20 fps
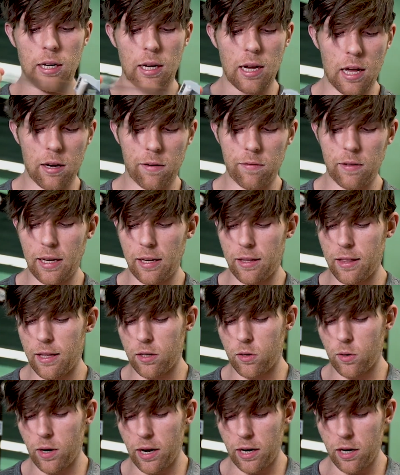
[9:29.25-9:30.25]
kind of like
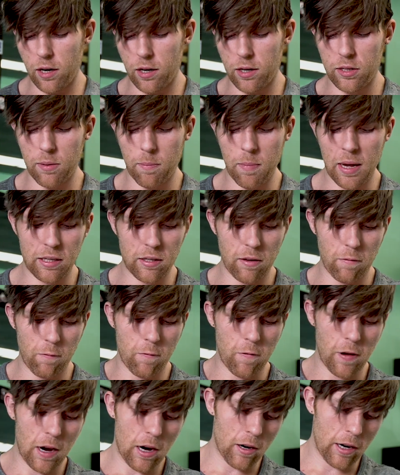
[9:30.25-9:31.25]
this right here because it makes it
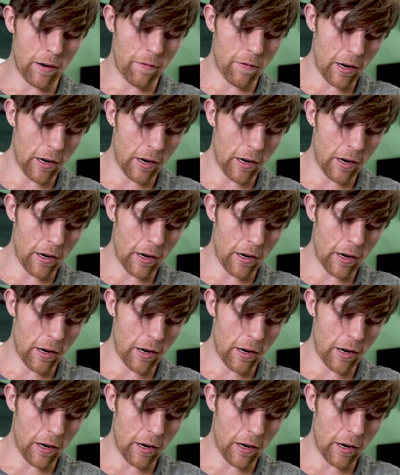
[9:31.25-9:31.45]
very,